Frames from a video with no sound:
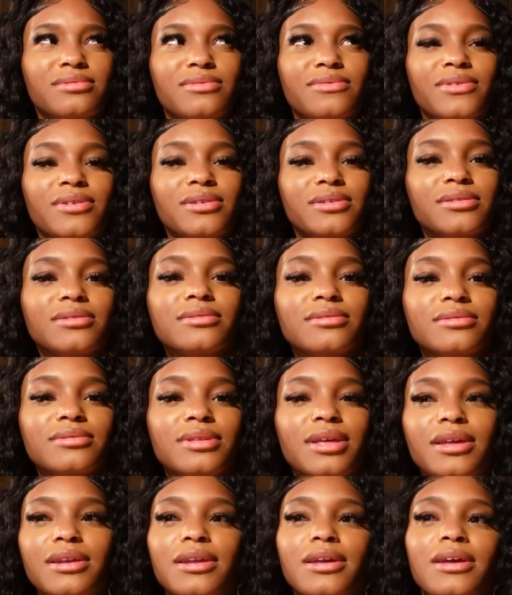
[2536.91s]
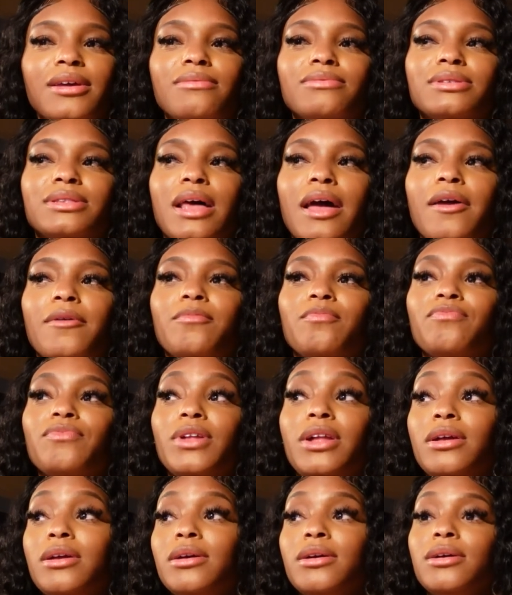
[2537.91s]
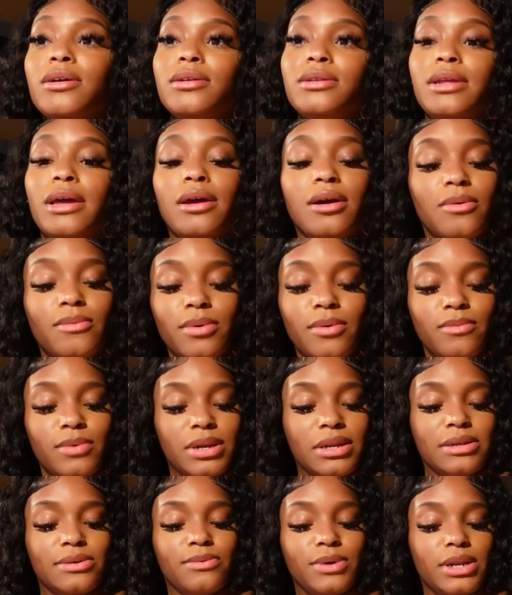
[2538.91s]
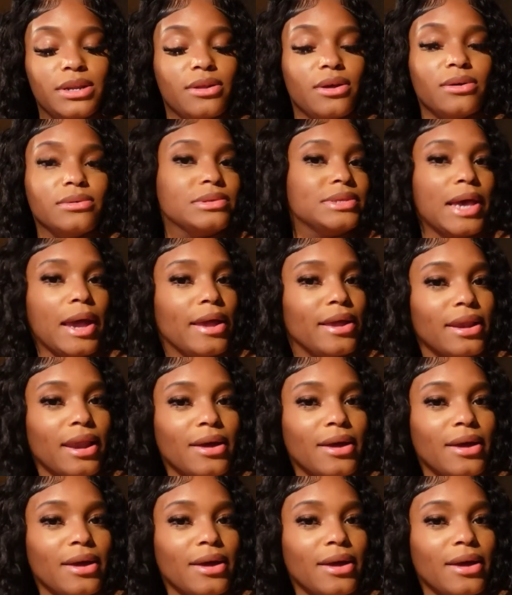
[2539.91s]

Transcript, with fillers: Fuck. And then he was like, damn, what what is what is gonna take?